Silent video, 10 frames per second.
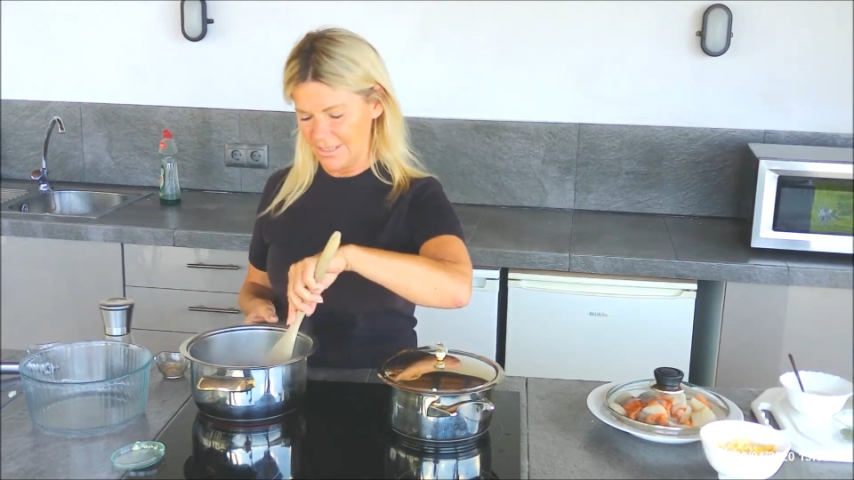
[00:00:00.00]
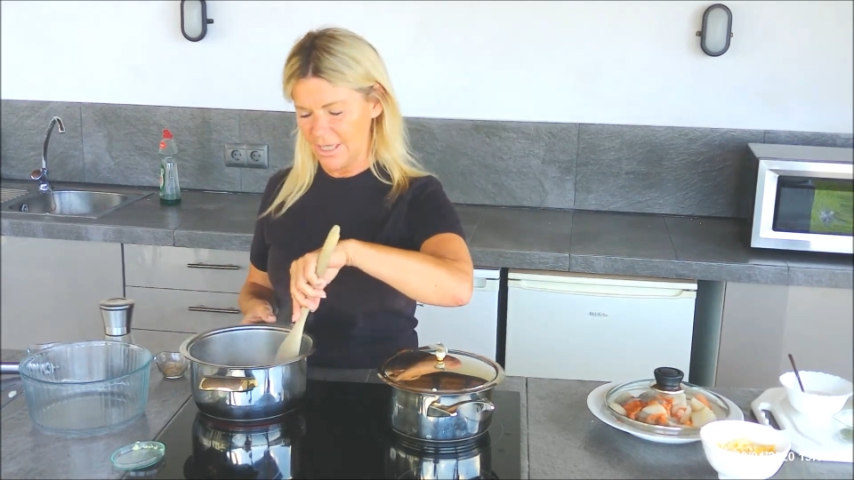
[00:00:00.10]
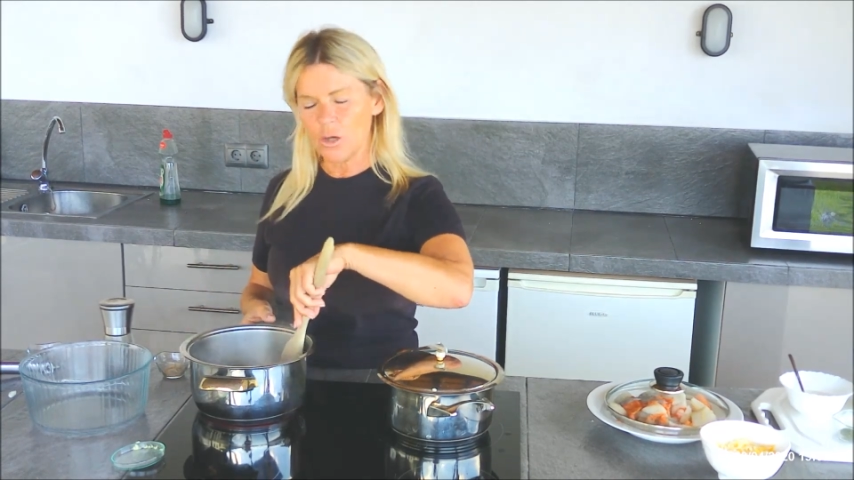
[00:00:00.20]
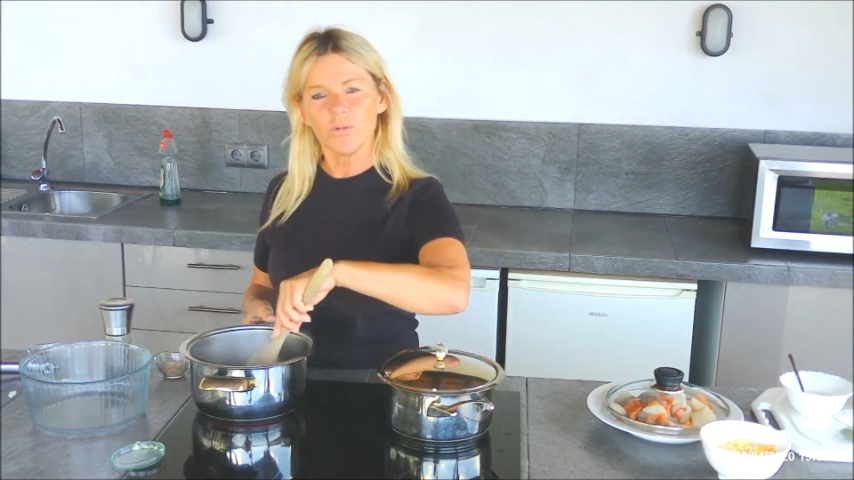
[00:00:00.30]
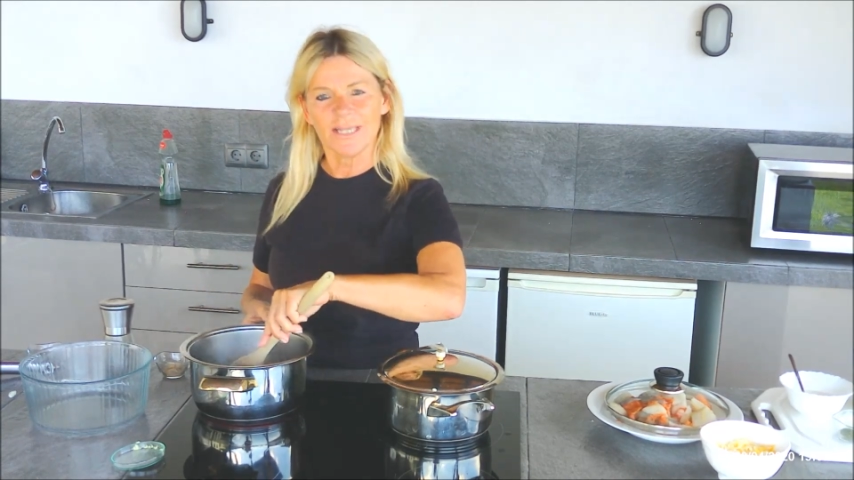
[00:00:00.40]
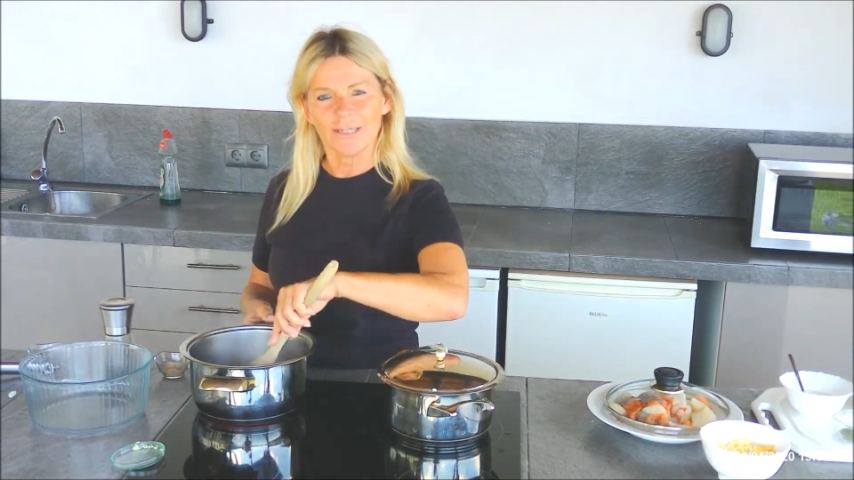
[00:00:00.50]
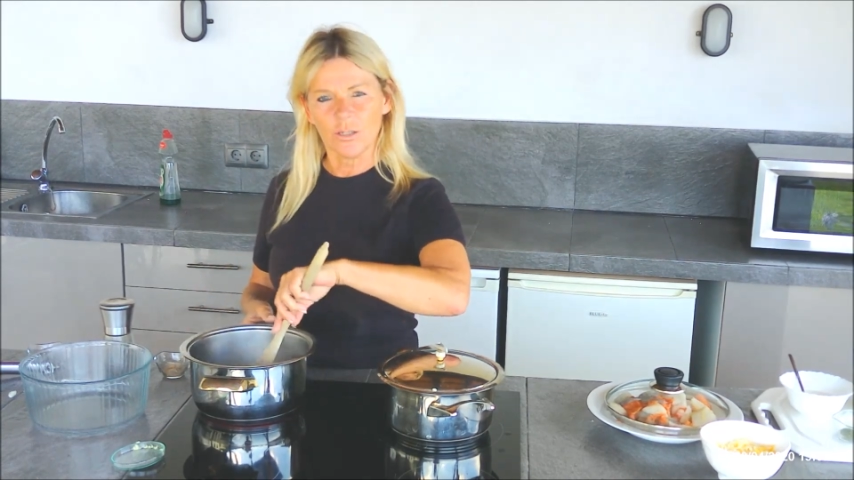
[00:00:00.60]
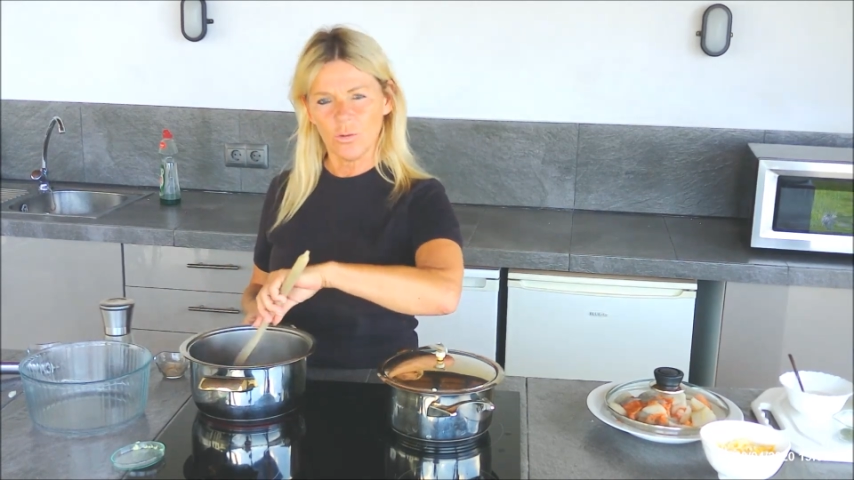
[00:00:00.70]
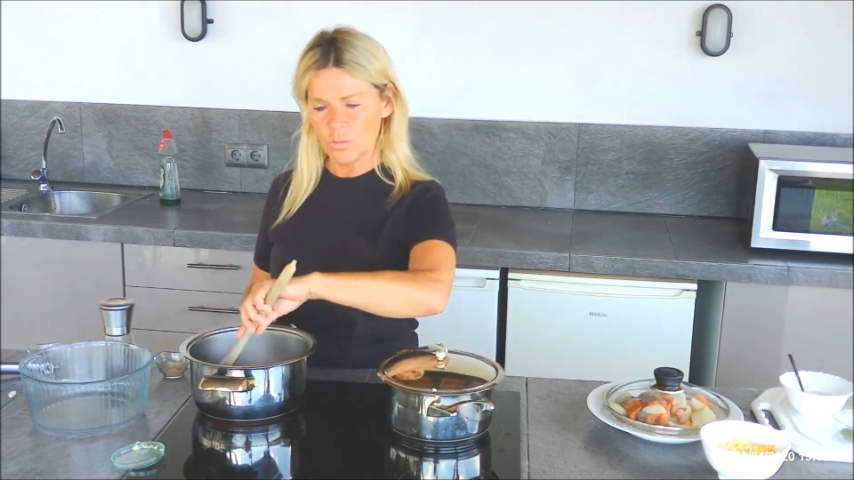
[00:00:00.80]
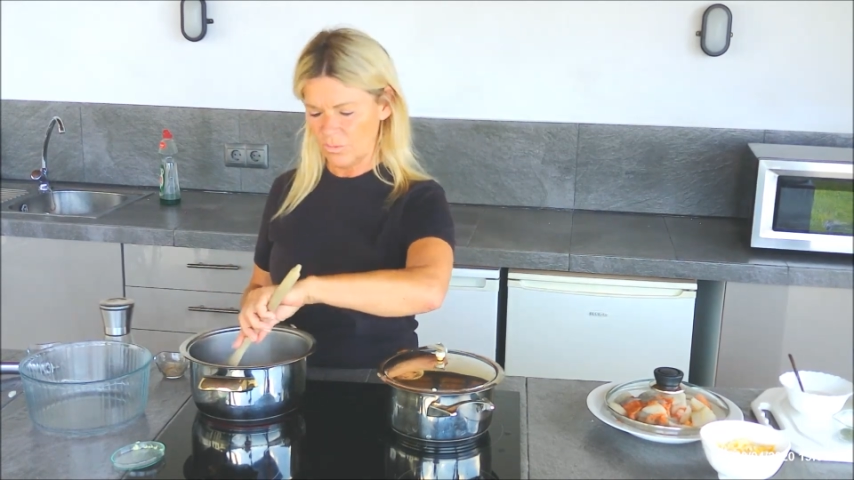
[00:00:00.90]
I always add
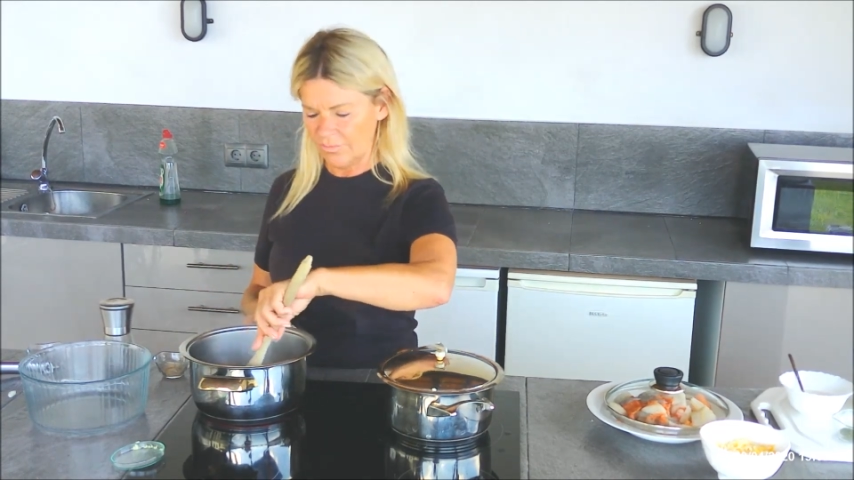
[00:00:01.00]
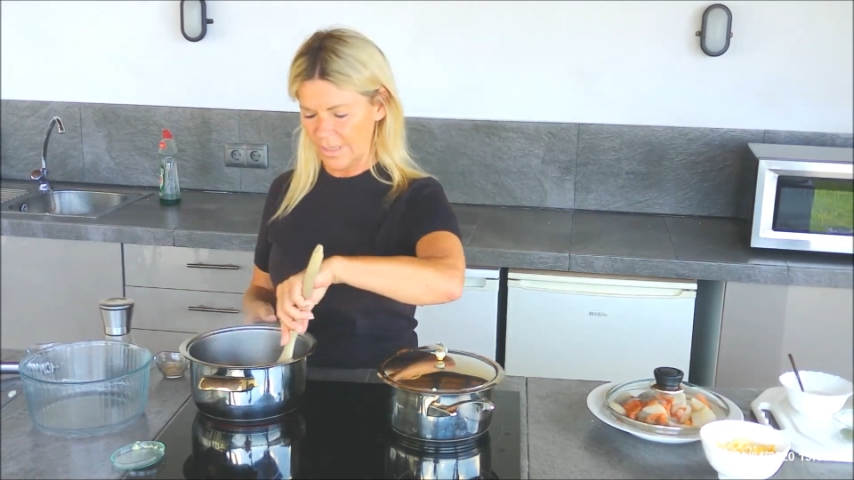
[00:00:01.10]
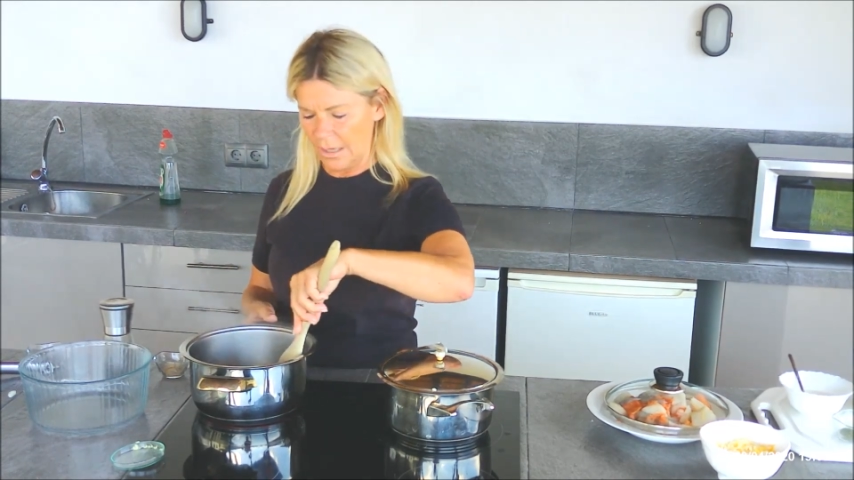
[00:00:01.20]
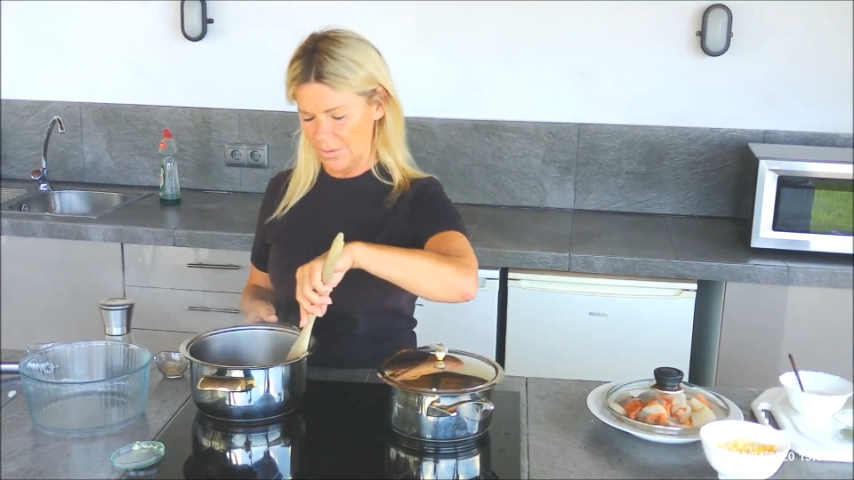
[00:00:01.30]
cornflour.